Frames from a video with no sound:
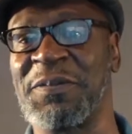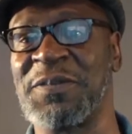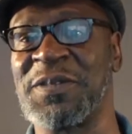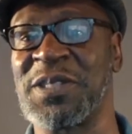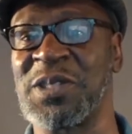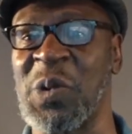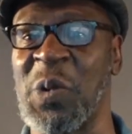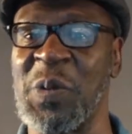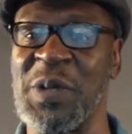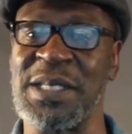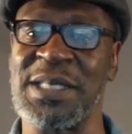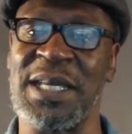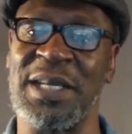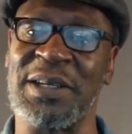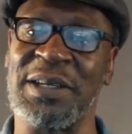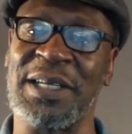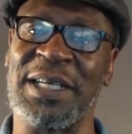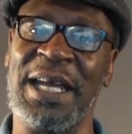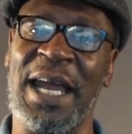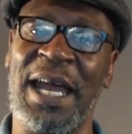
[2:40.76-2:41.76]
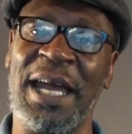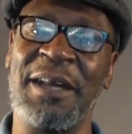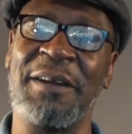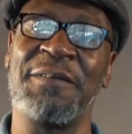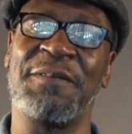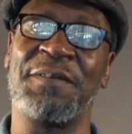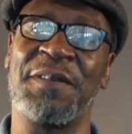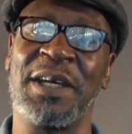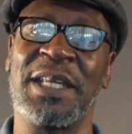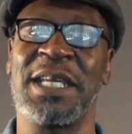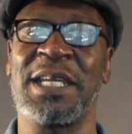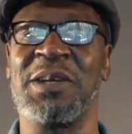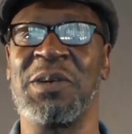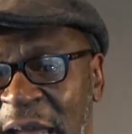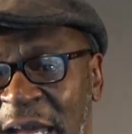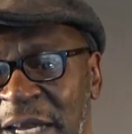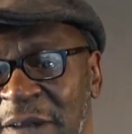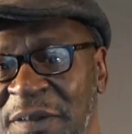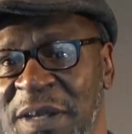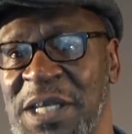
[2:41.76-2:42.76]
stories that are kind of funny,
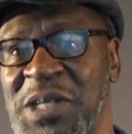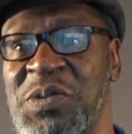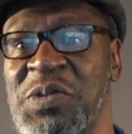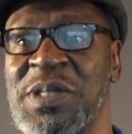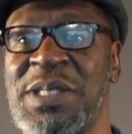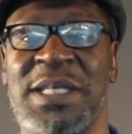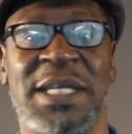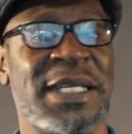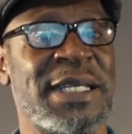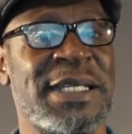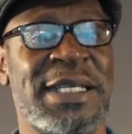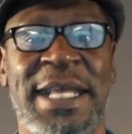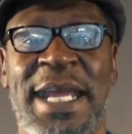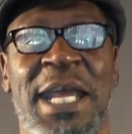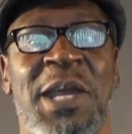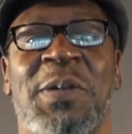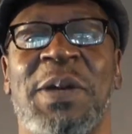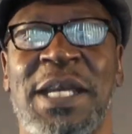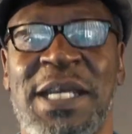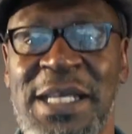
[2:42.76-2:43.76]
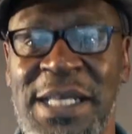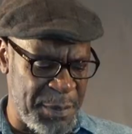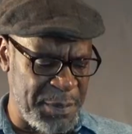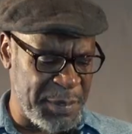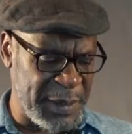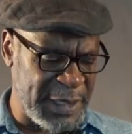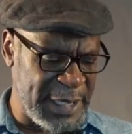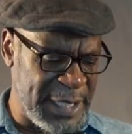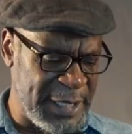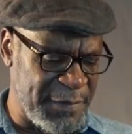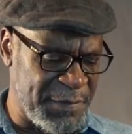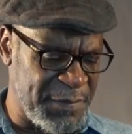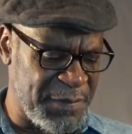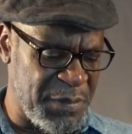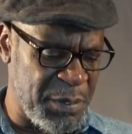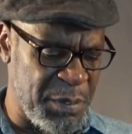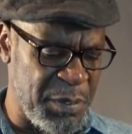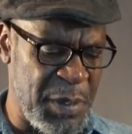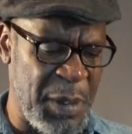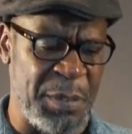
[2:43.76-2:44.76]
kind of interesting, daring. I believe
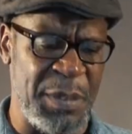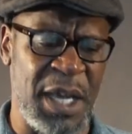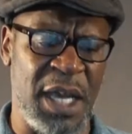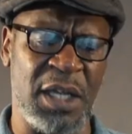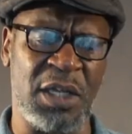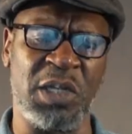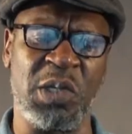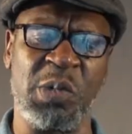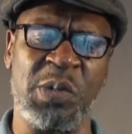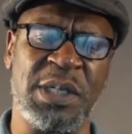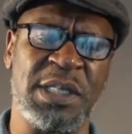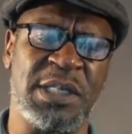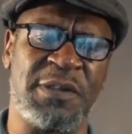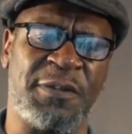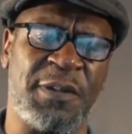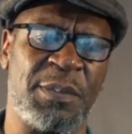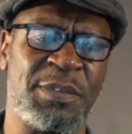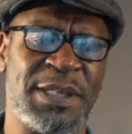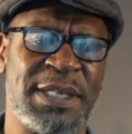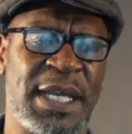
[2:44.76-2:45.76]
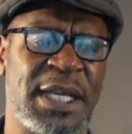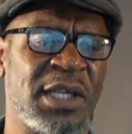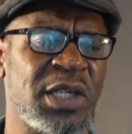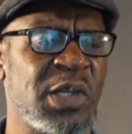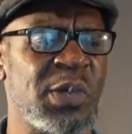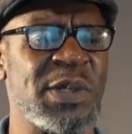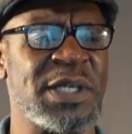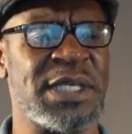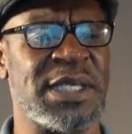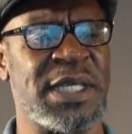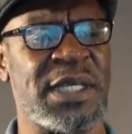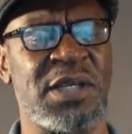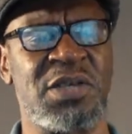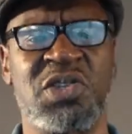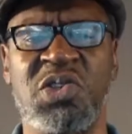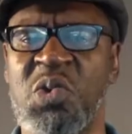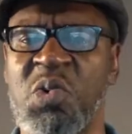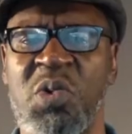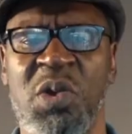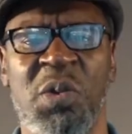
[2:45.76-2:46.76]
my man Lewis from St. Louis did a
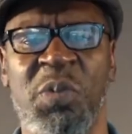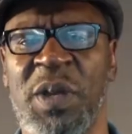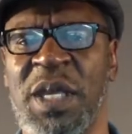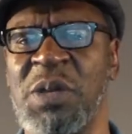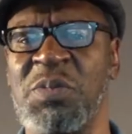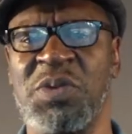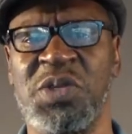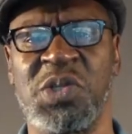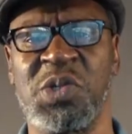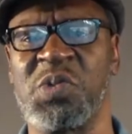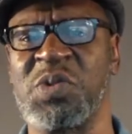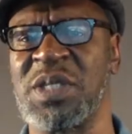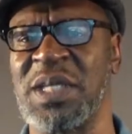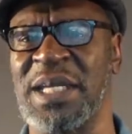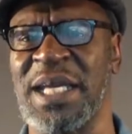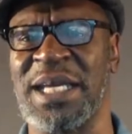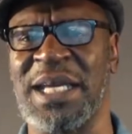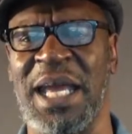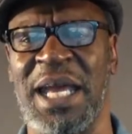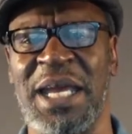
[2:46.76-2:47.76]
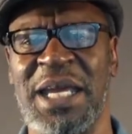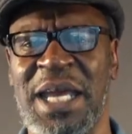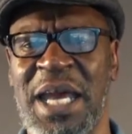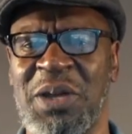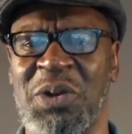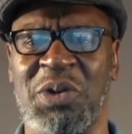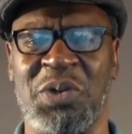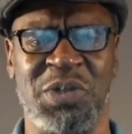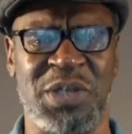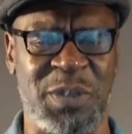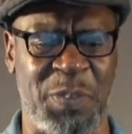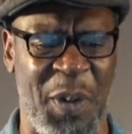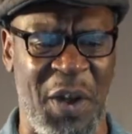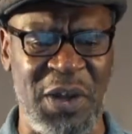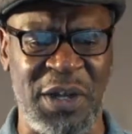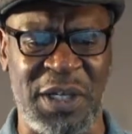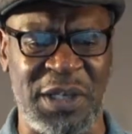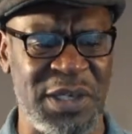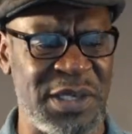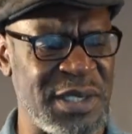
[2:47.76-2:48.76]
tour where he was using like I don't know
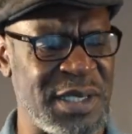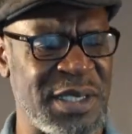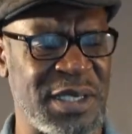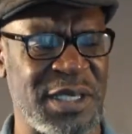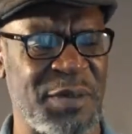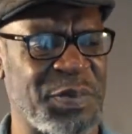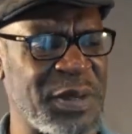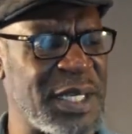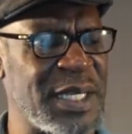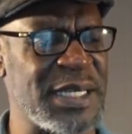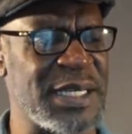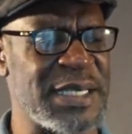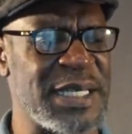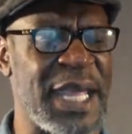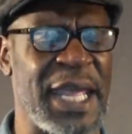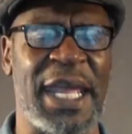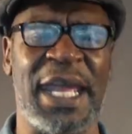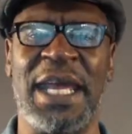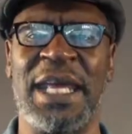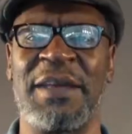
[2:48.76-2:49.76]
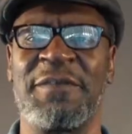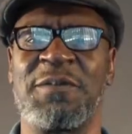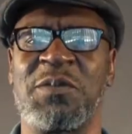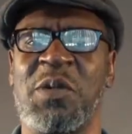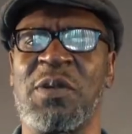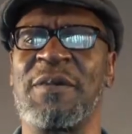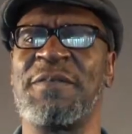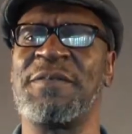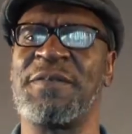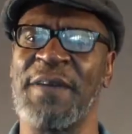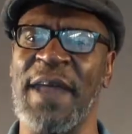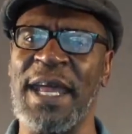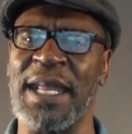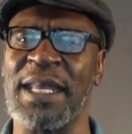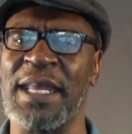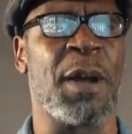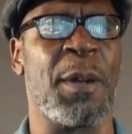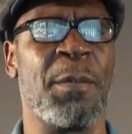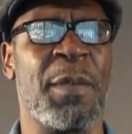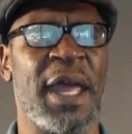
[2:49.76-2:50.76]
sparklers or something in his hand for
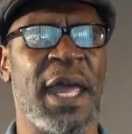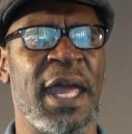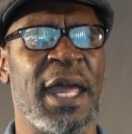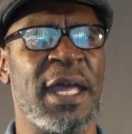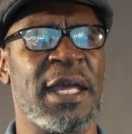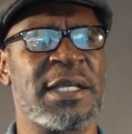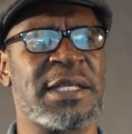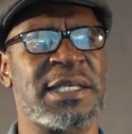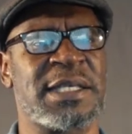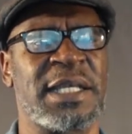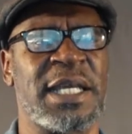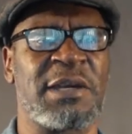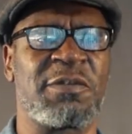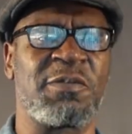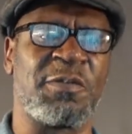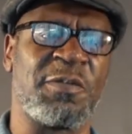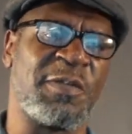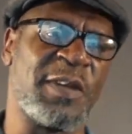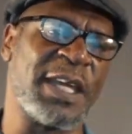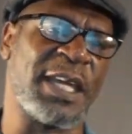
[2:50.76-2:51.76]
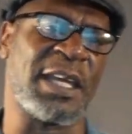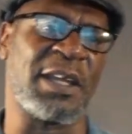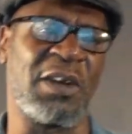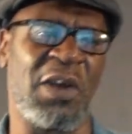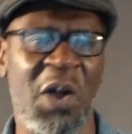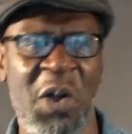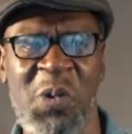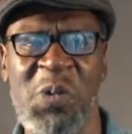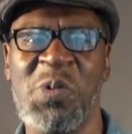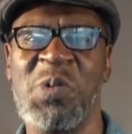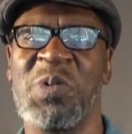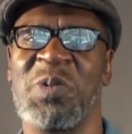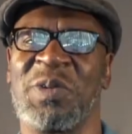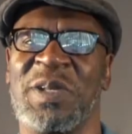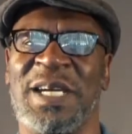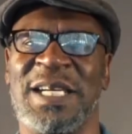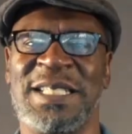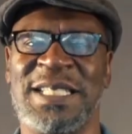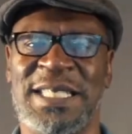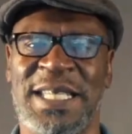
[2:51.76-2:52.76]
effect. My man Slick Vic Lowe,
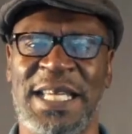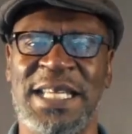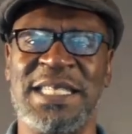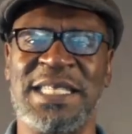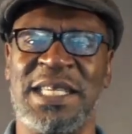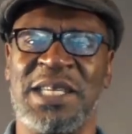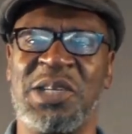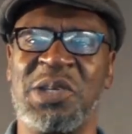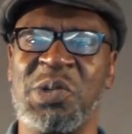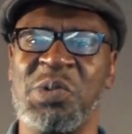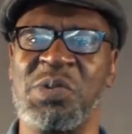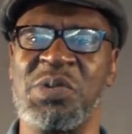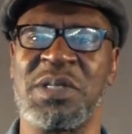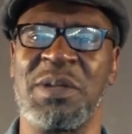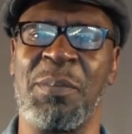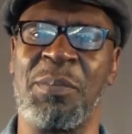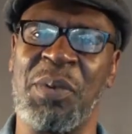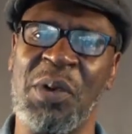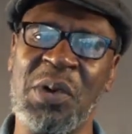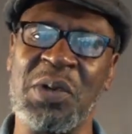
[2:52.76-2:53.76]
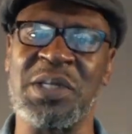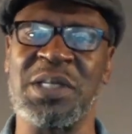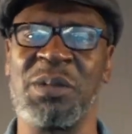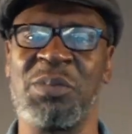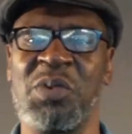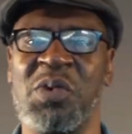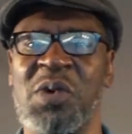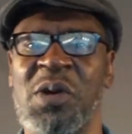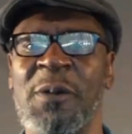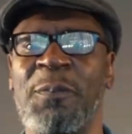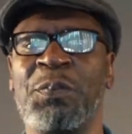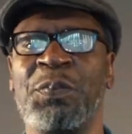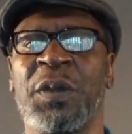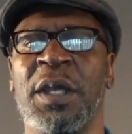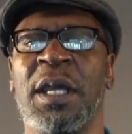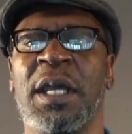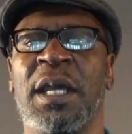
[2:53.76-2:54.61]
like Slankston Hughes in Baltimore,